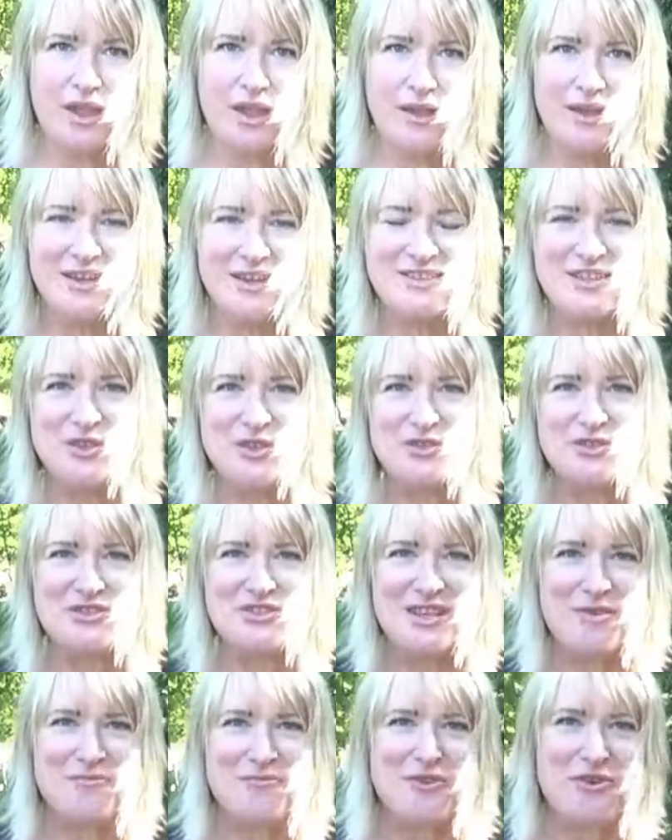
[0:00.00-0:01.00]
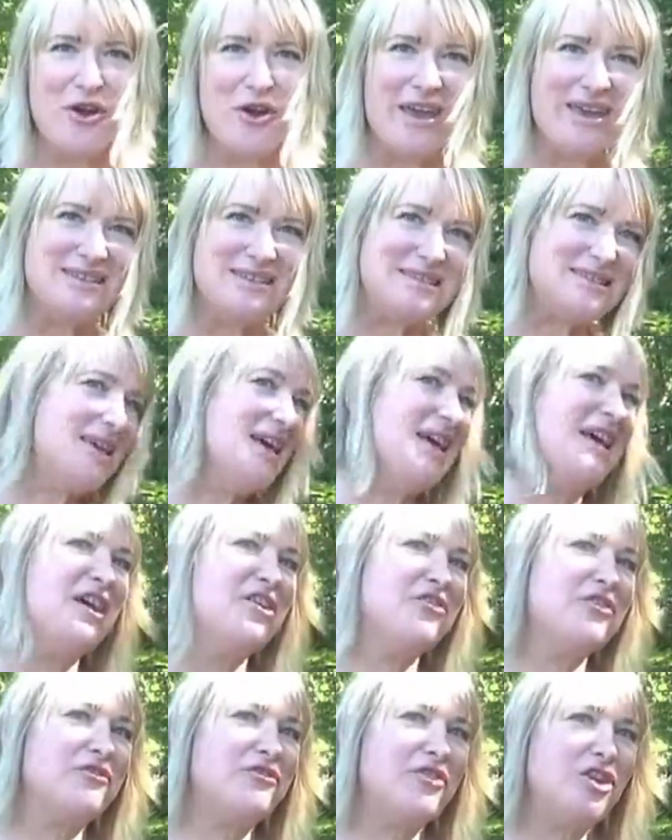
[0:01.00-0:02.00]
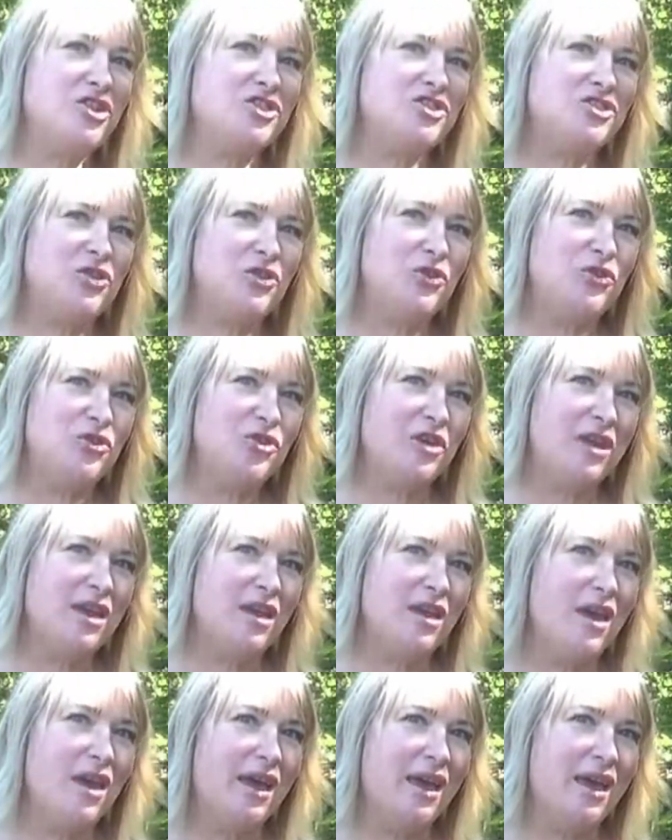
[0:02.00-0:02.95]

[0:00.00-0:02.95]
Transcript: So to summarise, reverse luring